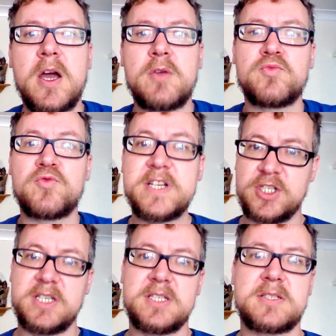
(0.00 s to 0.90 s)

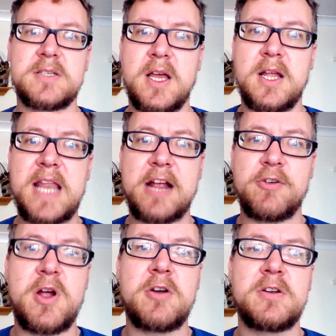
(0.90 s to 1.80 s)
reaches
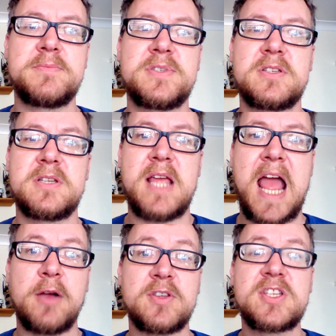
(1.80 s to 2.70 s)
Lacrimarum's
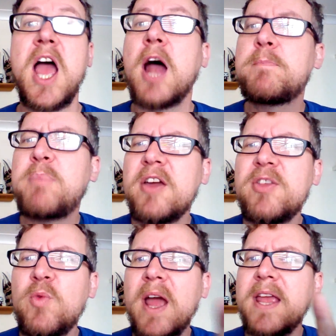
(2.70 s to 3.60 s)
house. And by the
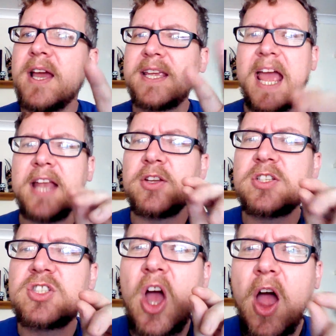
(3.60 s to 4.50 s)
way, again,
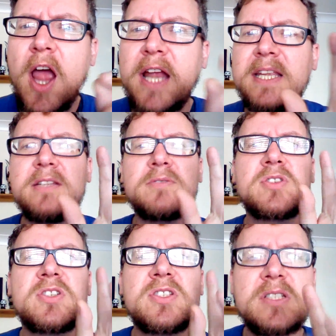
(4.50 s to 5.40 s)
tiny,
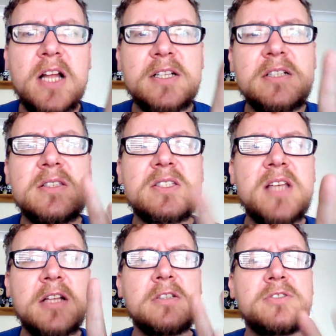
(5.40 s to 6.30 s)
subtle
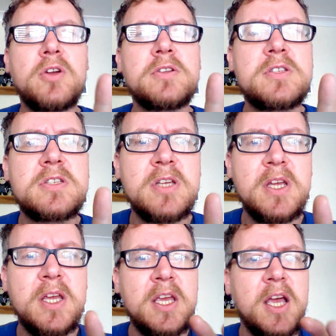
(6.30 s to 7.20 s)
nods
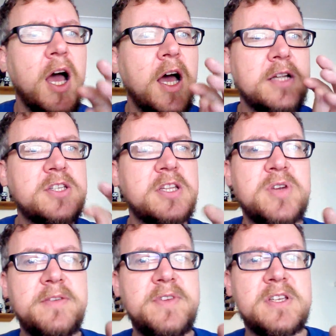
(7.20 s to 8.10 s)
to the
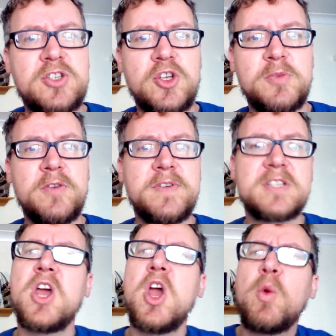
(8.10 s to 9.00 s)
previous two movies.
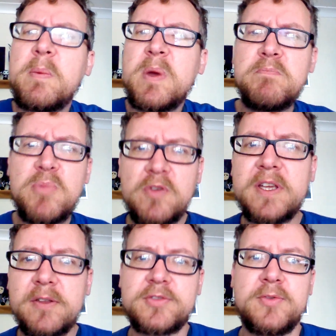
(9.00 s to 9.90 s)
When we're
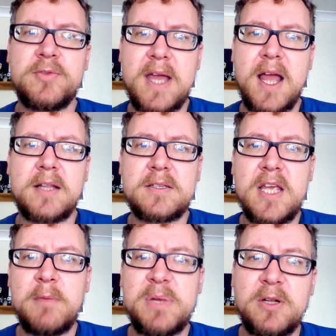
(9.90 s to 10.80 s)
moving through that
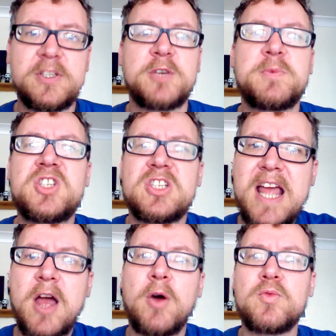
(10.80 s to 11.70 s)
building, which is
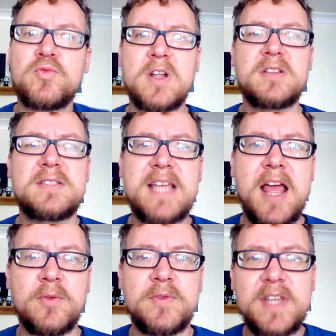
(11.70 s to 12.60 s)
now run
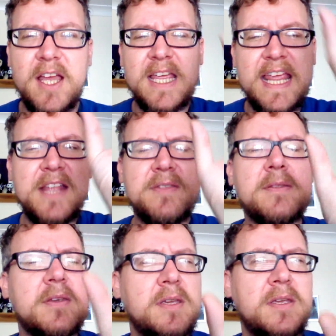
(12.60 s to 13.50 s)
down, in
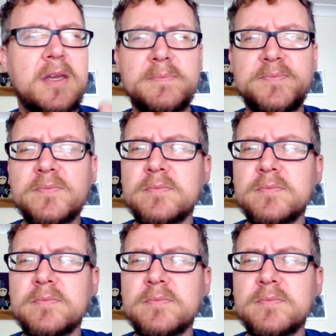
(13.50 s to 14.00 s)
the